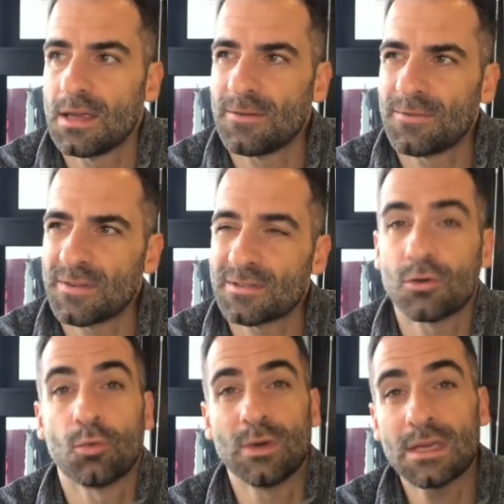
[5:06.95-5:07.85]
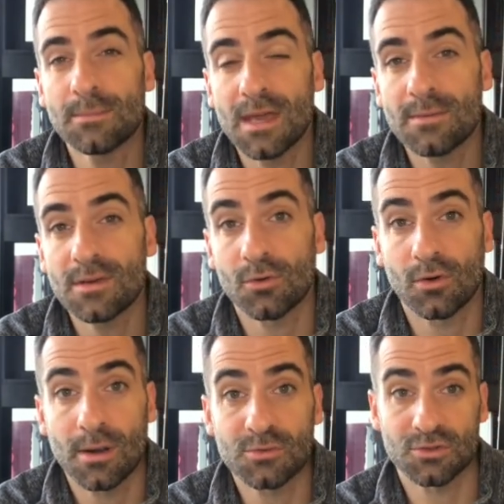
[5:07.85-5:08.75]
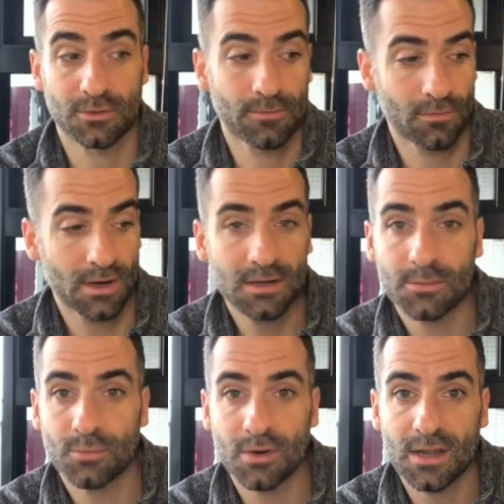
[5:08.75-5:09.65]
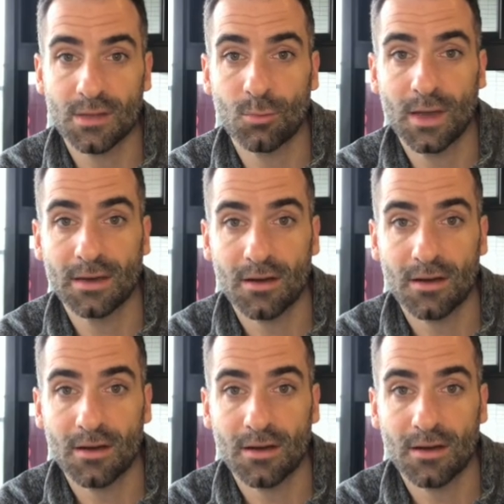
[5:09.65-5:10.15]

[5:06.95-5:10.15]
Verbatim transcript: it feels a little weak maybe, or I'm just afraid to put any weight